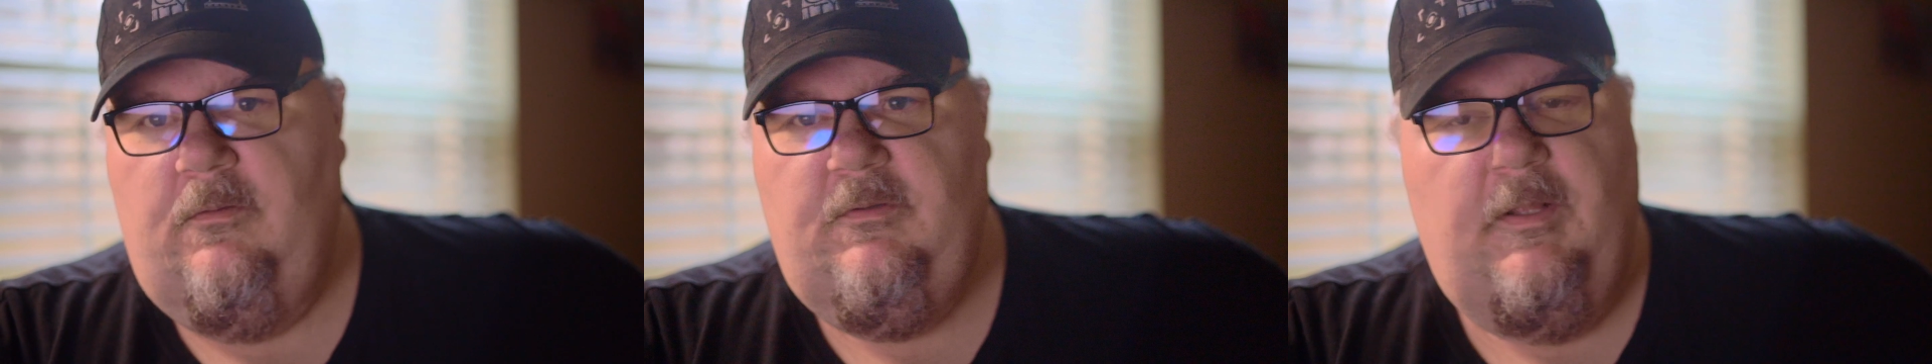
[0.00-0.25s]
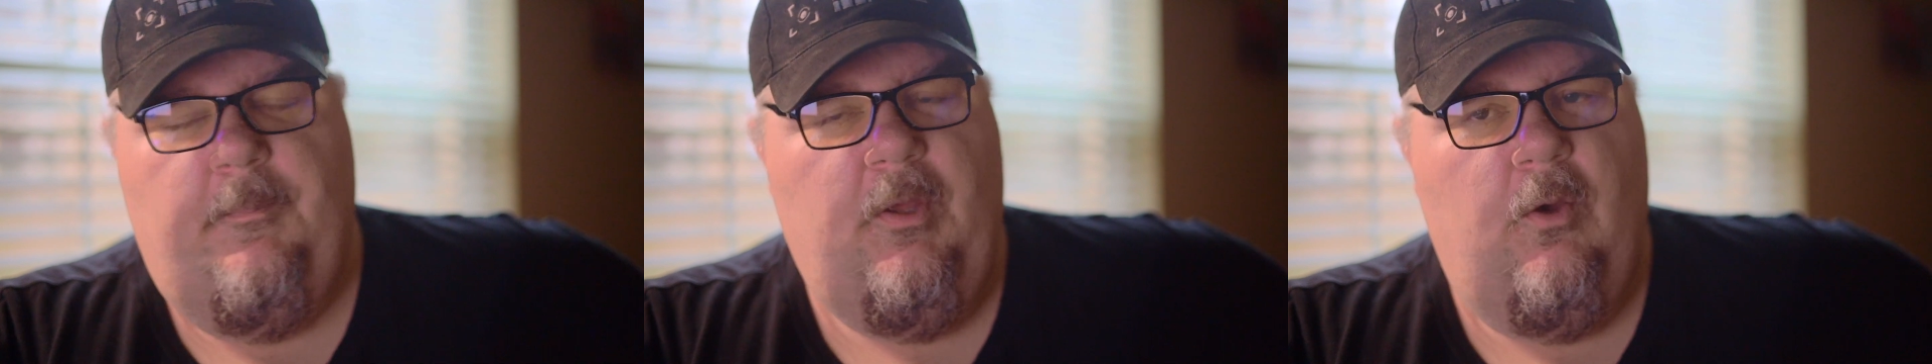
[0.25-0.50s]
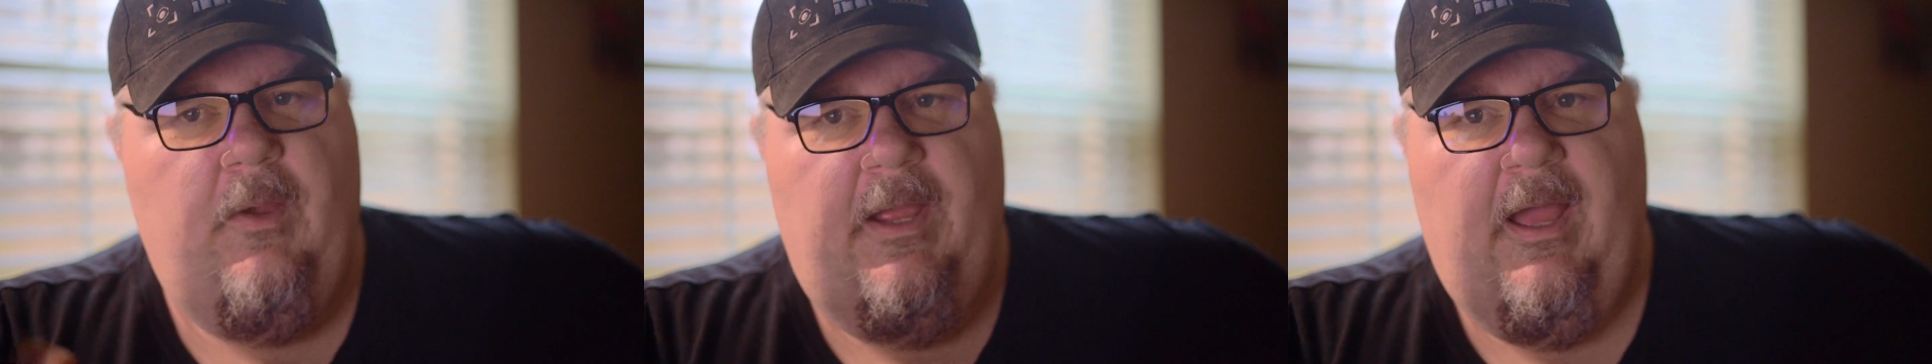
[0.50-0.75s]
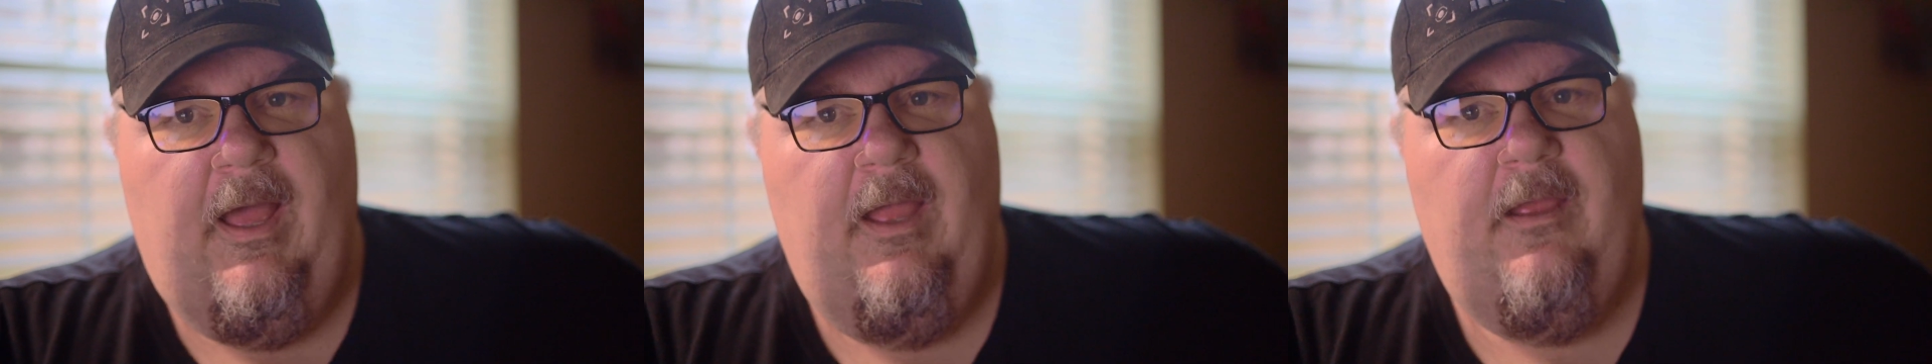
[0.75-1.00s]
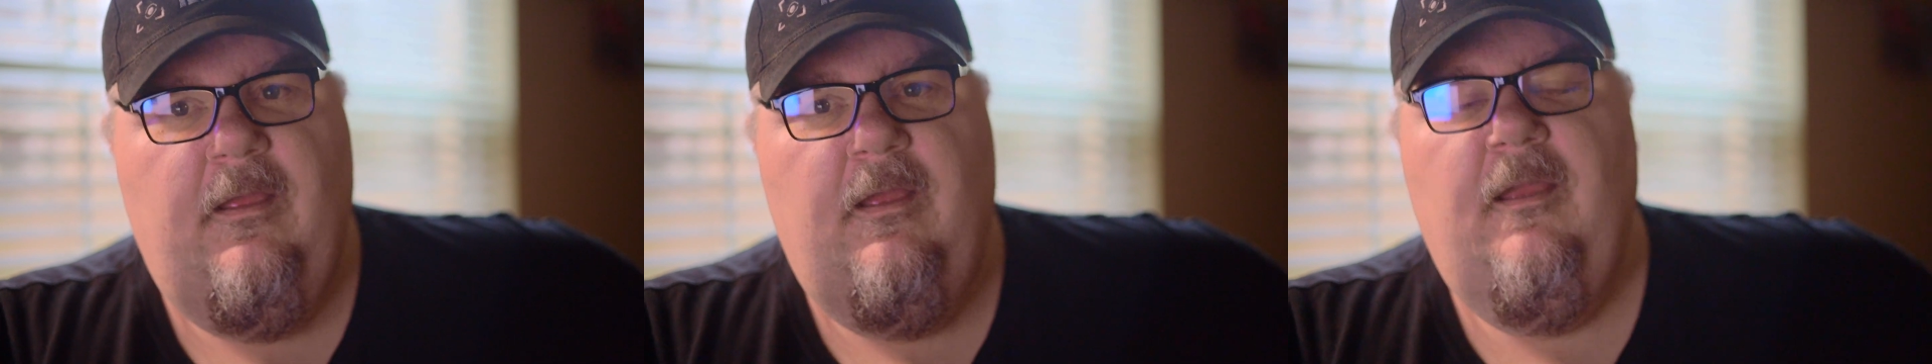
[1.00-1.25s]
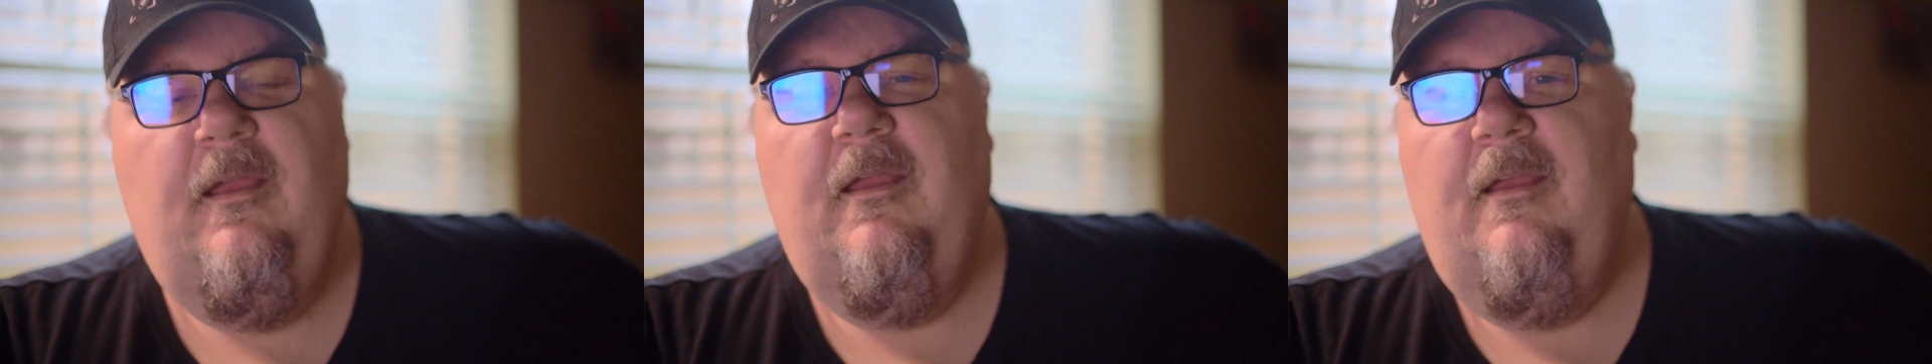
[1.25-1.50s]
WOAI,
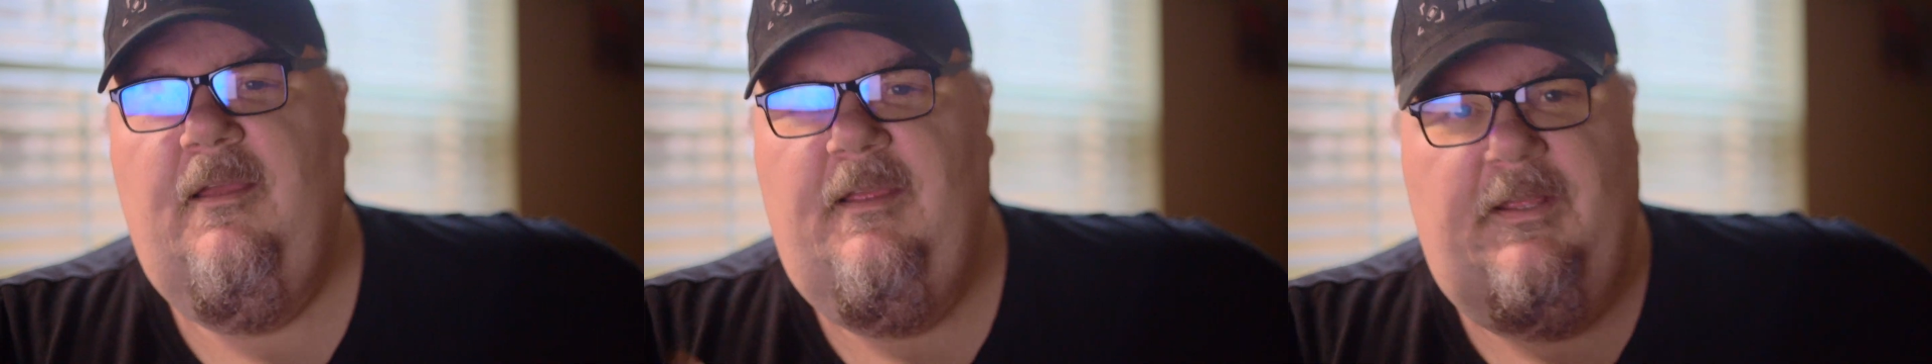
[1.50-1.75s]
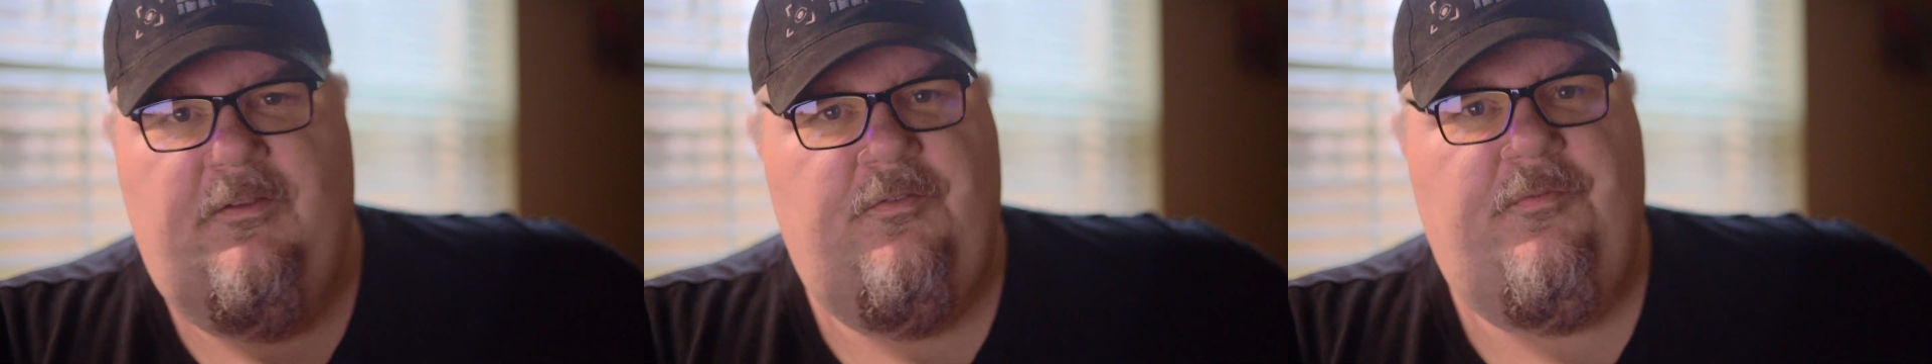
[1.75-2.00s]
KENS